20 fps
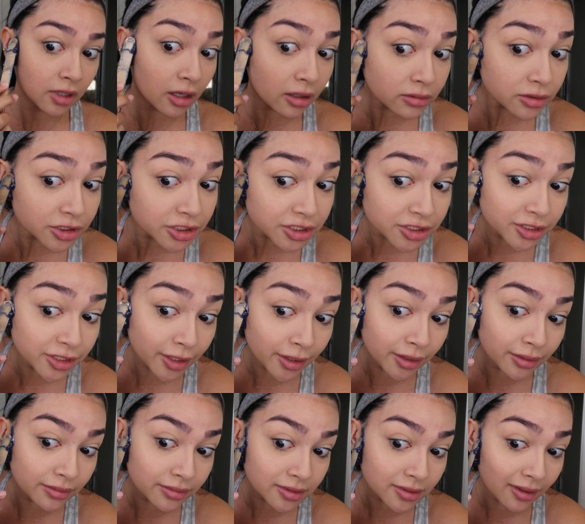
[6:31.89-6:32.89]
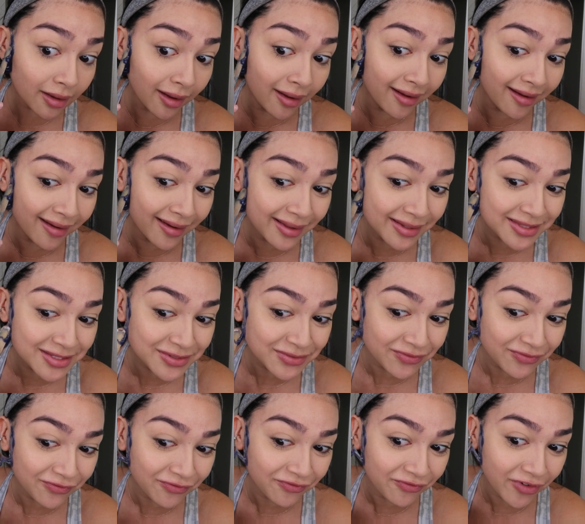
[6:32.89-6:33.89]
Oh shoot, it's
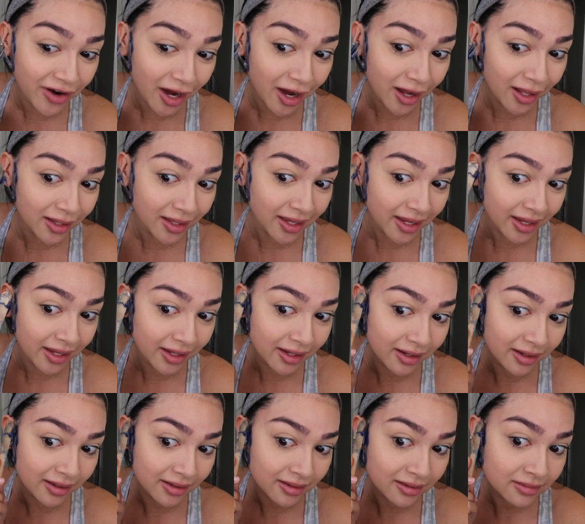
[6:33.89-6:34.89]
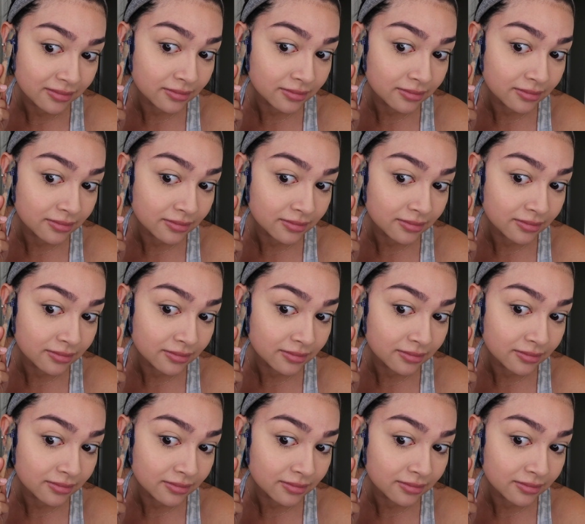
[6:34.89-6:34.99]
falling.